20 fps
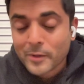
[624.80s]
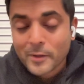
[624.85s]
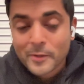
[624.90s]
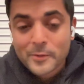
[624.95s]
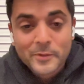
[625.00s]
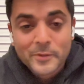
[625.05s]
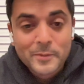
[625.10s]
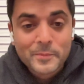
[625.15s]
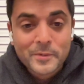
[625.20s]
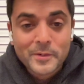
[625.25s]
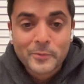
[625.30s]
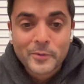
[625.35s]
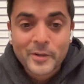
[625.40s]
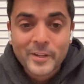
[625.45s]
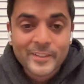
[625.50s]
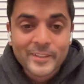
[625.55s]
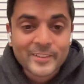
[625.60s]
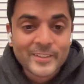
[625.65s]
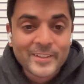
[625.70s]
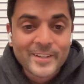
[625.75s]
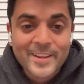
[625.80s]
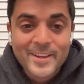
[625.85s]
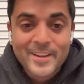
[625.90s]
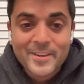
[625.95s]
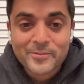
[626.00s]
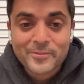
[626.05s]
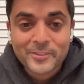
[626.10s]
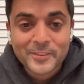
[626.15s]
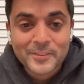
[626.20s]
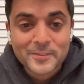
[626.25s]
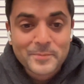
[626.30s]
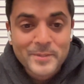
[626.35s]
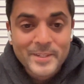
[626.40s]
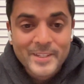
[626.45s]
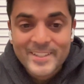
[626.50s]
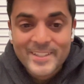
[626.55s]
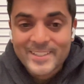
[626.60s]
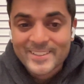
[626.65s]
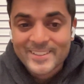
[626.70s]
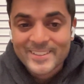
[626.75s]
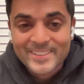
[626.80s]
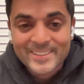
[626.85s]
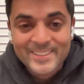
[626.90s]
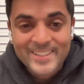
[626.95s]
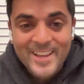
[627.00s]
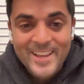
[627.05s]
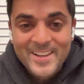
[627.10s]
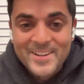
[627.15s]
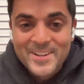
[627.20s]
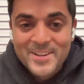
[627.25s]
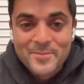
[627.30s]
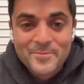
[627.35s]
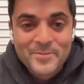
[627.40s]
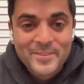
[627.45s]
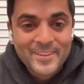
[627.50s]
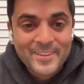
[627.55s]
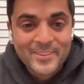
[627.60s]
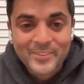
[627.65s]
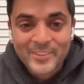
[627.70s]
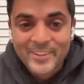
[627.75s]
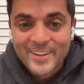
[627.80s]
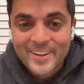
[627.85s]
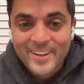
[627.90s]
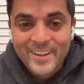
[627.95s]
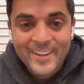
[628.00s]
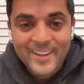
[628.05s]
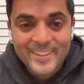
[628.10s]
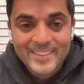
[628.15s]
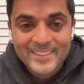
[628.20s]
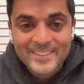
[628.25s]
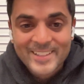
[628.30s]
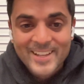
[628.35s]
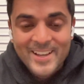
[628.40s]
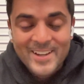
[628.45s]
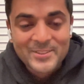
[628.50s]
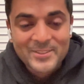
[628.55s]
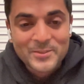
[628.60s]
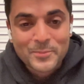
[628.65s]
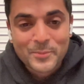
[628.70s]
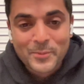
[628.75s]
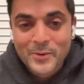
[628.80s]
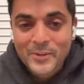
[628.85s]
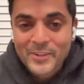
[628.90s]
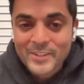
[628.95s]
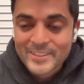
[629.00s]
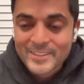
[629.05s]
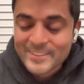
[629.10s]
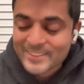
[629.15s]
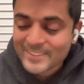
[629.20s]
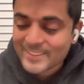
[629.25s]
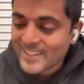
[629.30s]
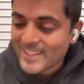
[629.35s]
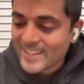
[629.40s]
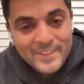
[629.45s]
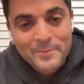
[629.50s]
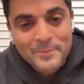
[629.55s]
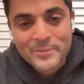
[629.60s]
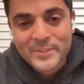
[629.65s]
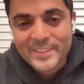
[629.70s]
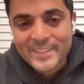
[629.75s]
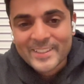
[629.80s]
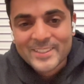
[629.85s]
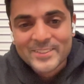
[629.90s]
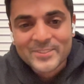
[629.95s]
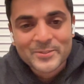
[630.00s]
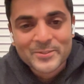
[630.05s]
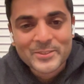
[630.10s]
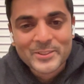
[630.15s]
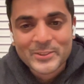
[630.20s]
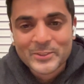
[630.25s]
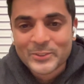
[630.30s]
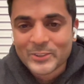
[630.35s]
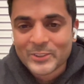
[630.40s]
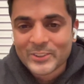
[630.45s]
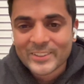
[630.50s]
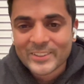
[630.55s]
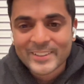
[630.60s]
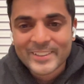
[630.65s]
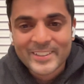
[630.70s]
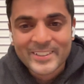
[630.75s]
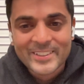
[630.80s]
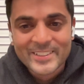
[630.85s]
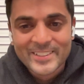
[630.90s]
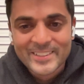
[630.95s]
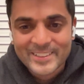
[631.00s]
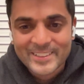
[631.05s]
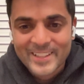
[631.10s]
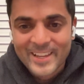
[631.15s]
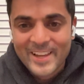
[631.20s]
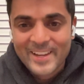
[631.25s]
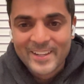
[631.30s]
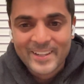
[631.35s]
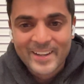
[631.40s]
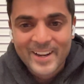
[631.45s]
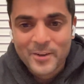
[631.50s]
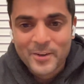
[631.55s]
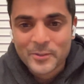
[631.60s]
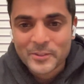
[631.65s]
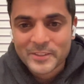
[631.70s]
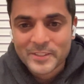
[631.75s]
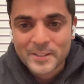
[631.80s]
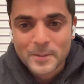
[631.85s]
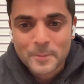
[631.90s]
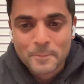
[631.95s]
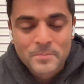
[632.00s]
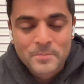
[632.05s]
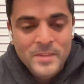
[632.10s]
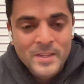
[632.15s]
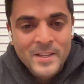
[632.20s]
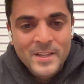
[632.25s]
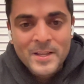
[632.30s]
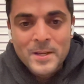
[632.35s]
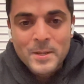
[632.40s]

It probably would have been a regular day full of meetings and stand up and whatnot and status reports, picking up the kids from school, just hanging out with them.